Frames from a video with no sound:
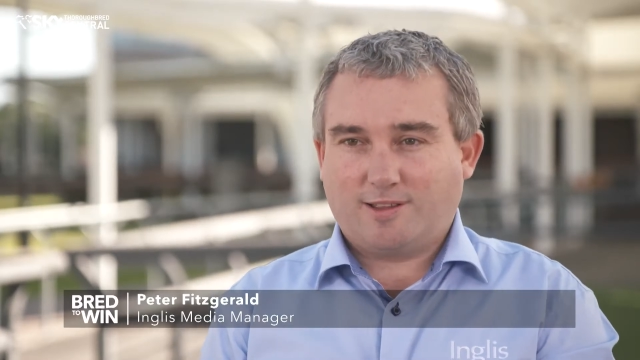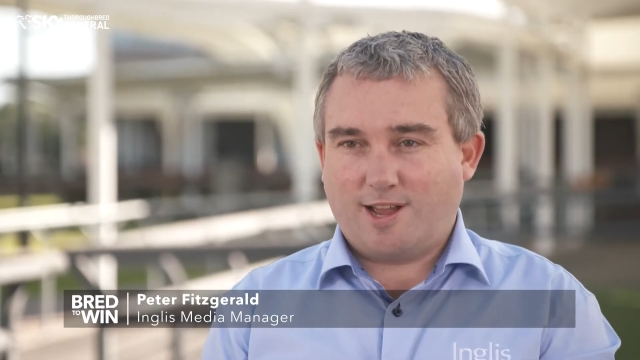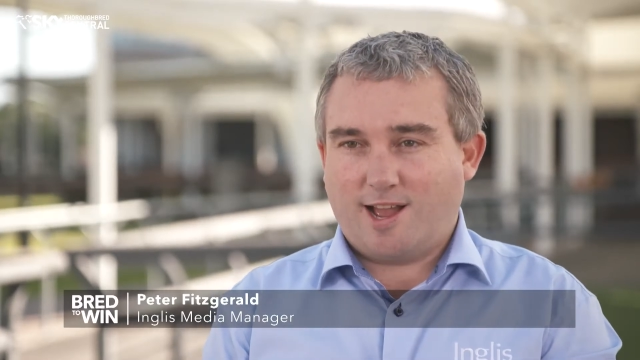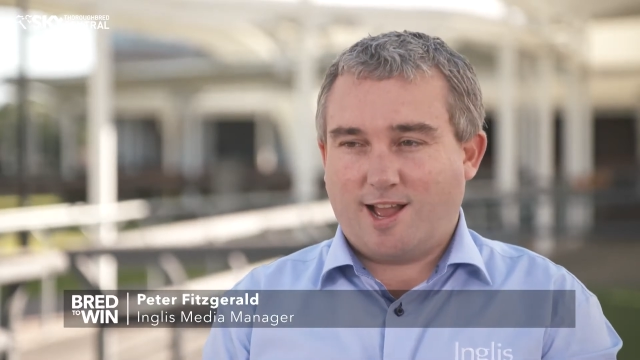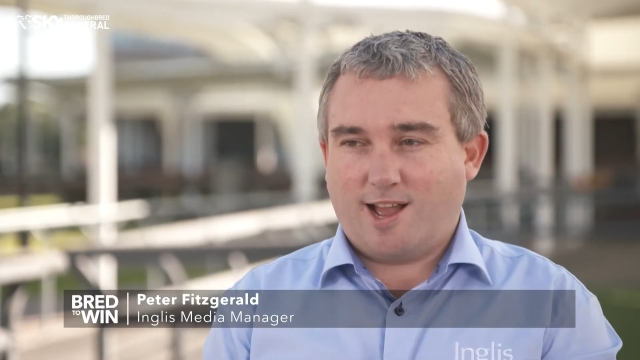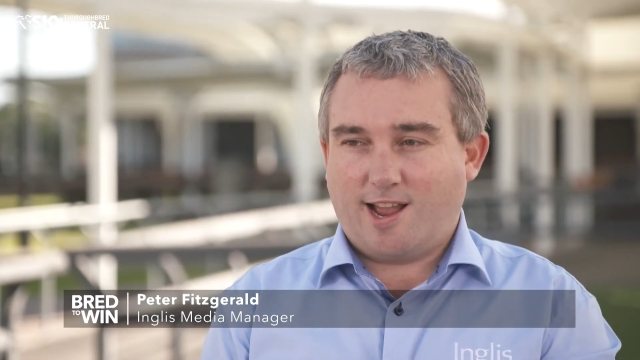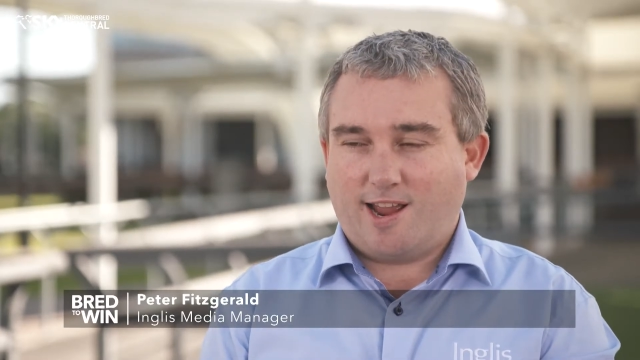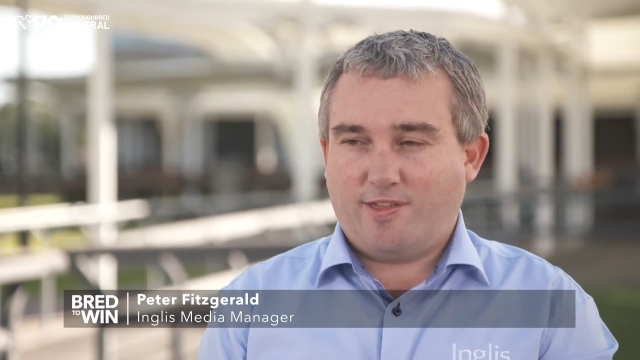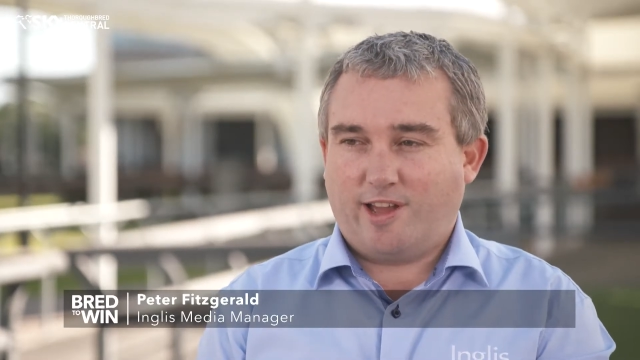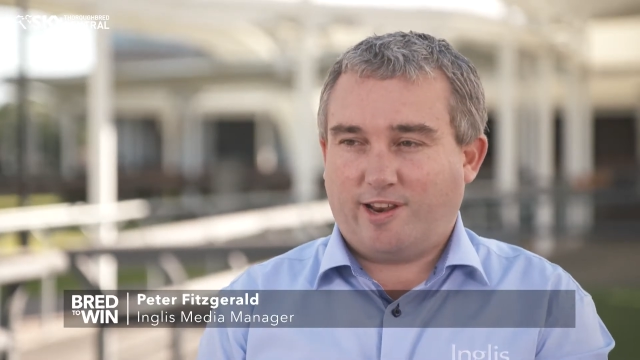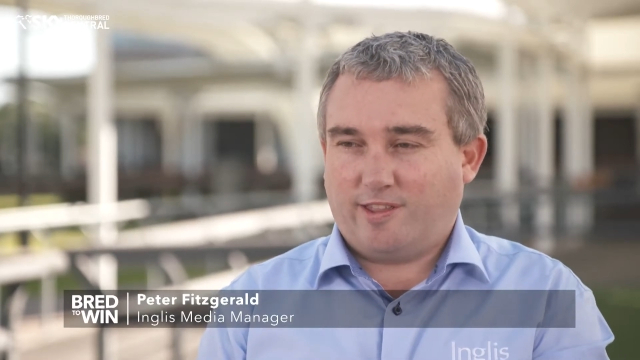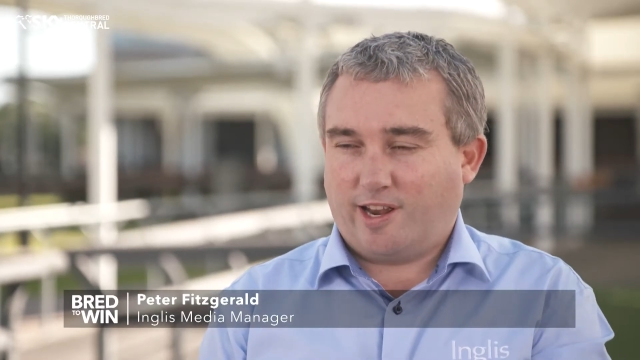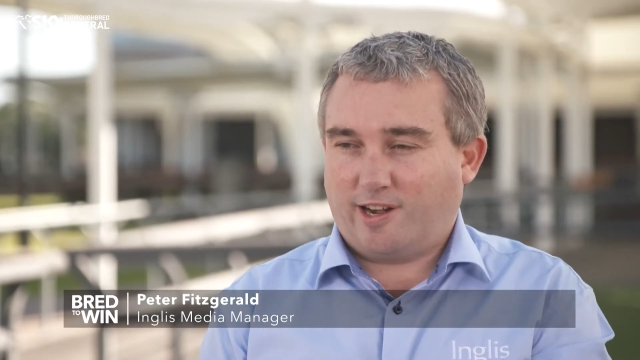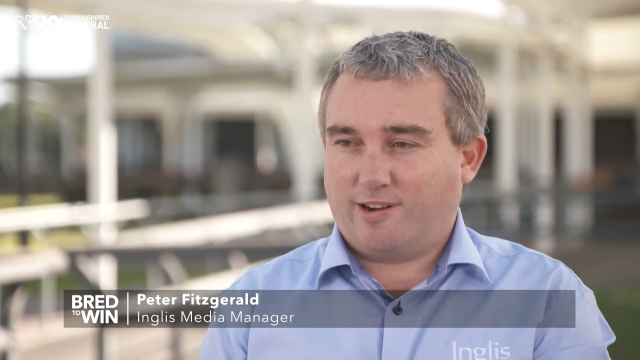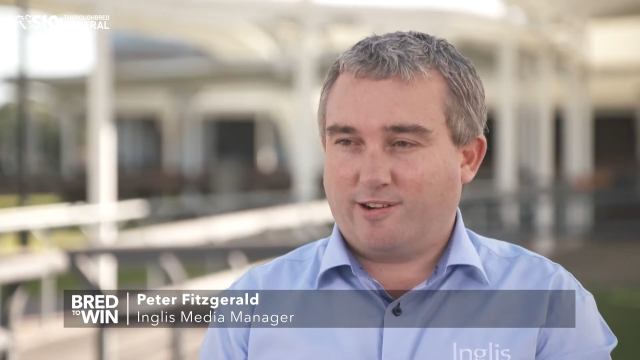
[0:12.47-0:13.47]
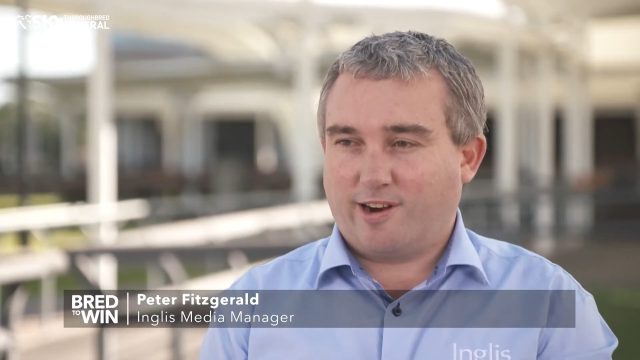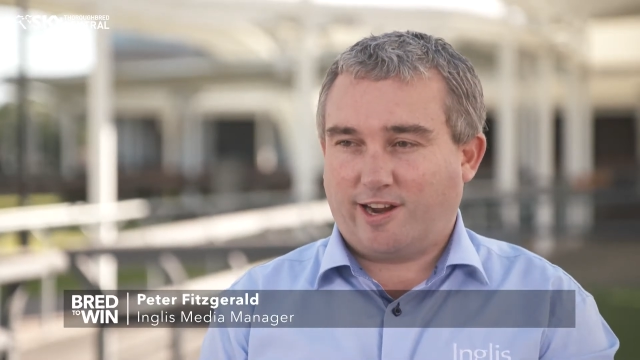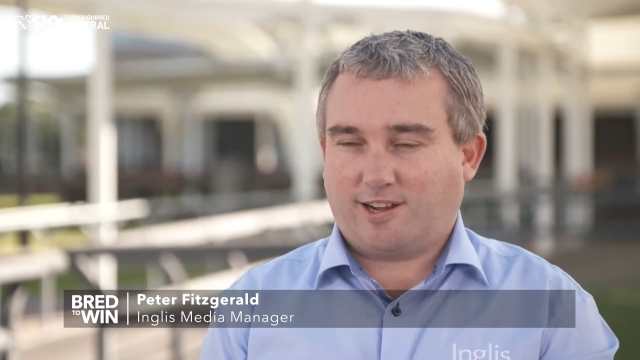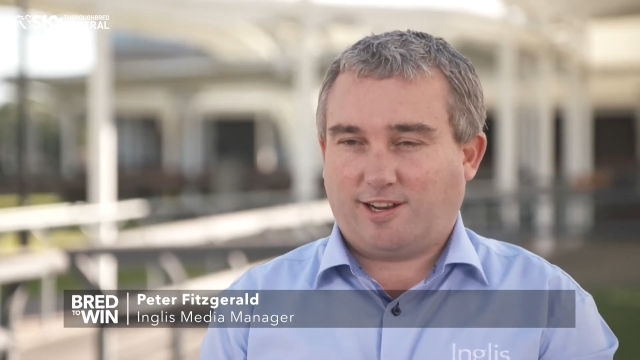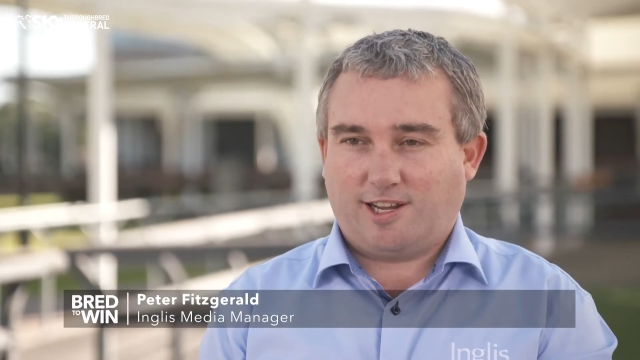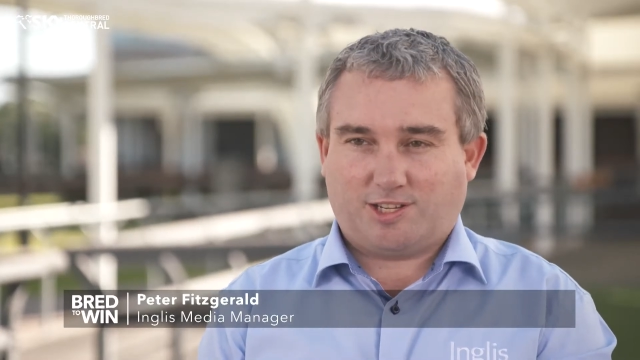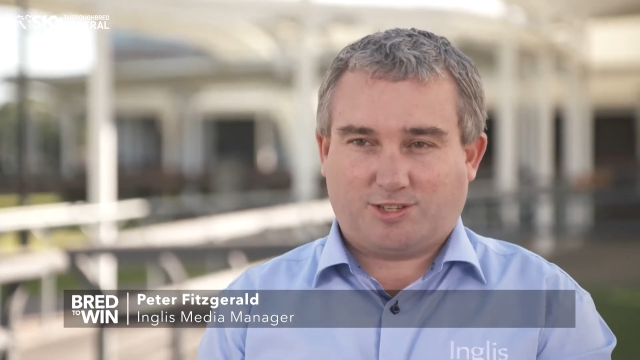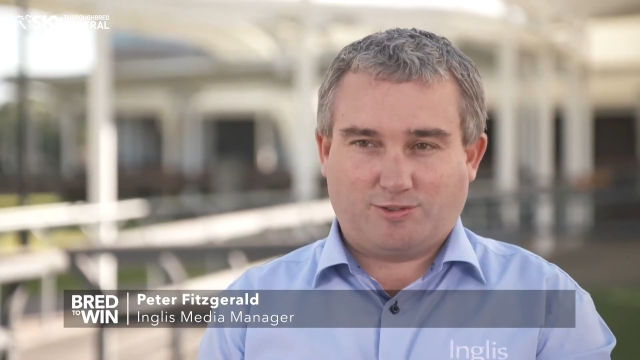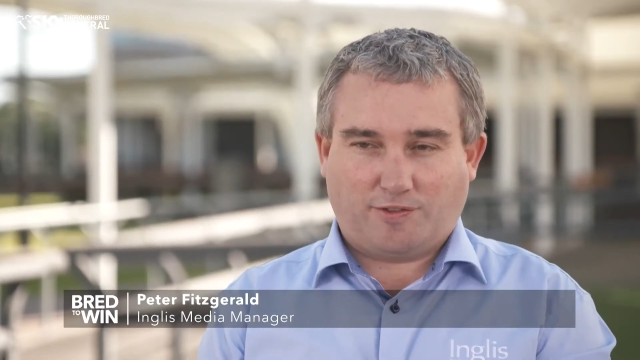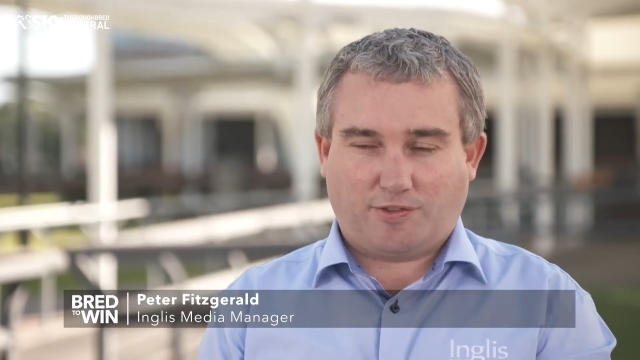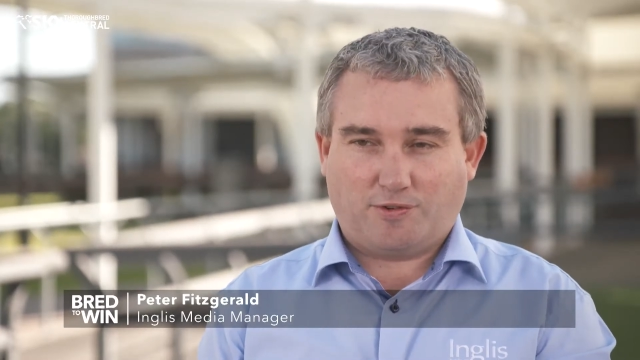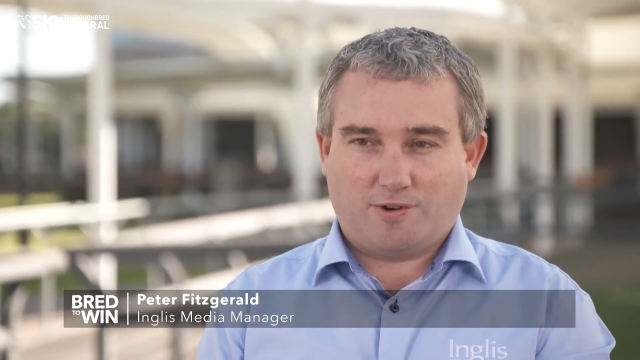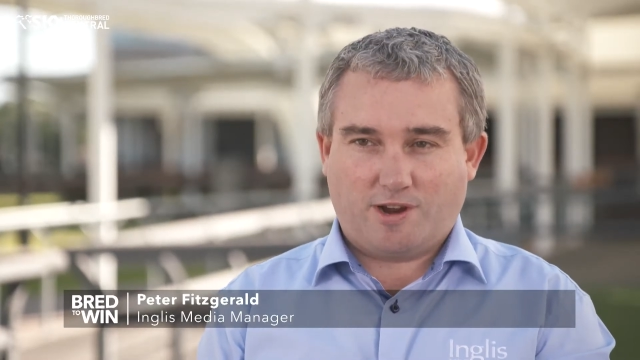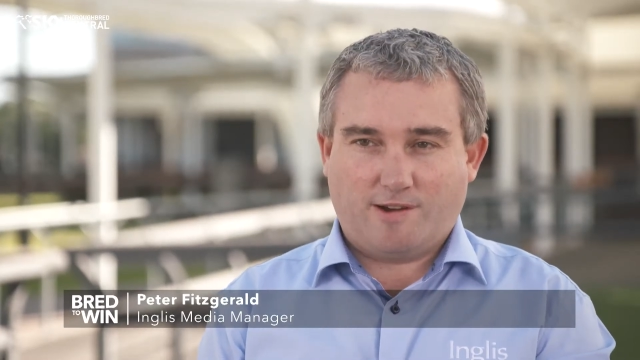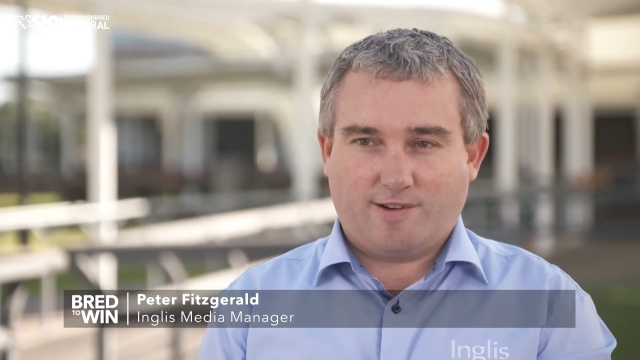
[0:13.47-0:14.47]
and that great cluster of
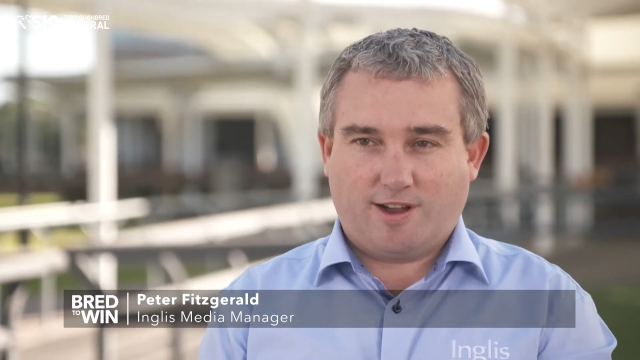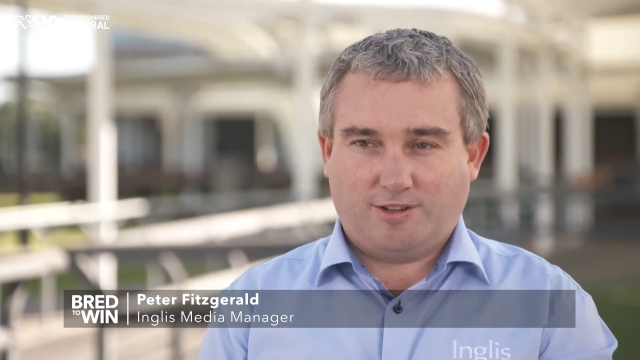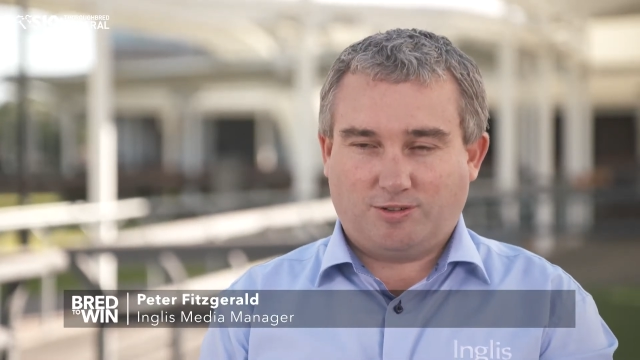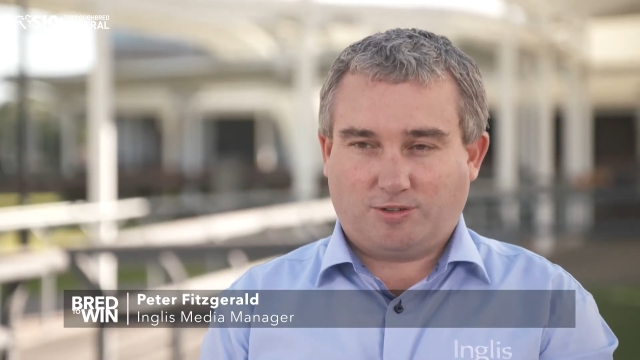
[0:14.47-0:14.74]
3-year-olds,